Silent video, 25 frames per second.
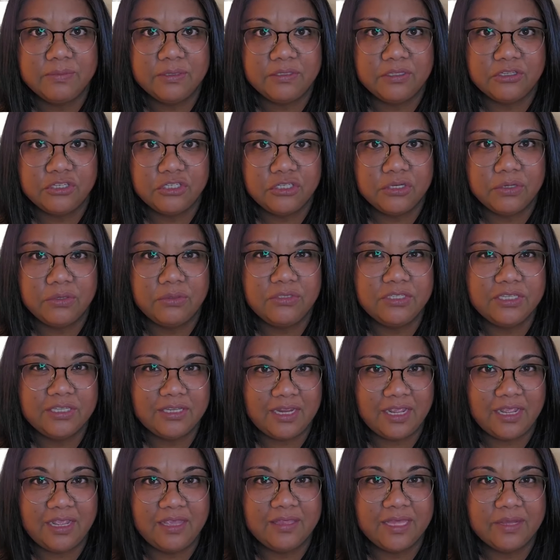but the show
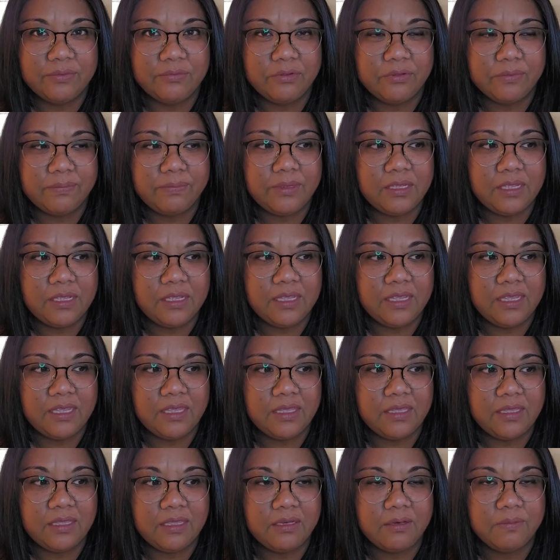today that will be
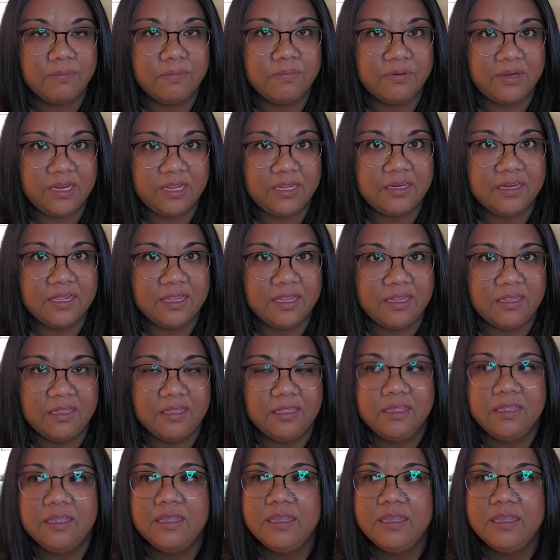in Breda